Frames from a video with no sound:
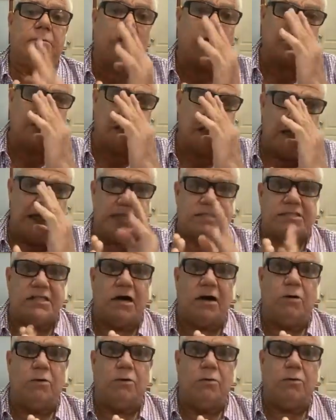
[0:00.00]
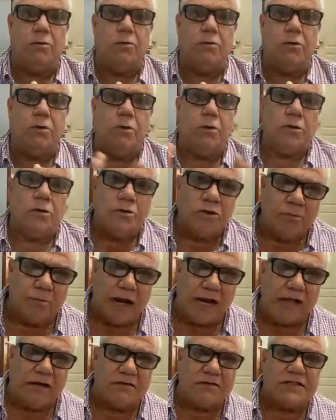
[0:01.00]
Because at least now,
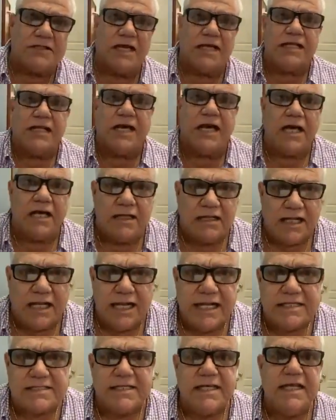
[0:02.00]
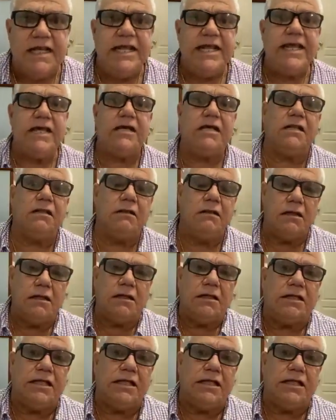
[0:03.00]
nobody going to say the list illegal.